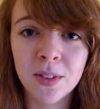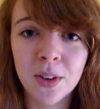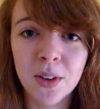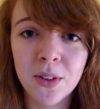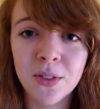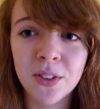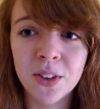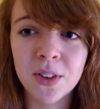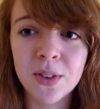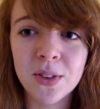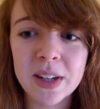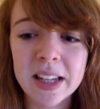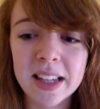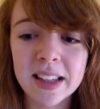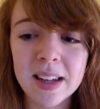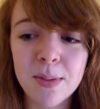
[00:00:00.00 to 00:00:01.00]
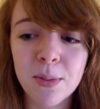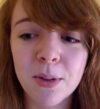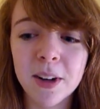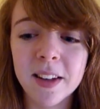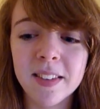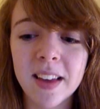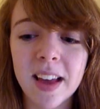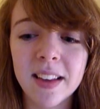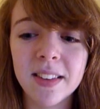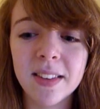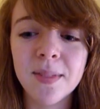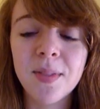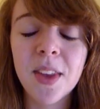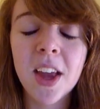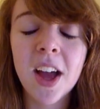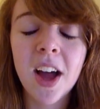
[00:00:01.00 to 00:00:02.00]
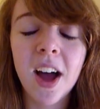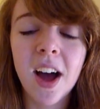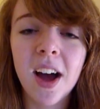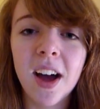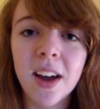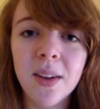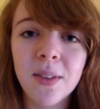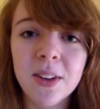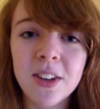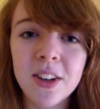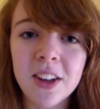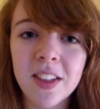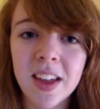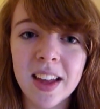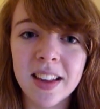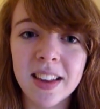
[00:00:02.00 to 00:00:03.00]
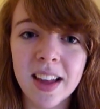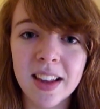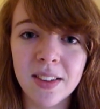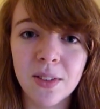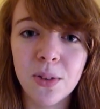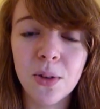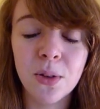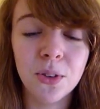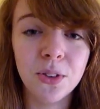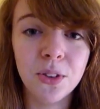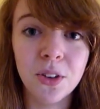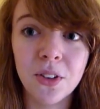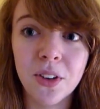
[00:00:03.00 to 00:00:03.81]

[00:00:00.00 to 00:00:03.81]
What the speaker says: often called a Disney princess, I would do this as it will cause some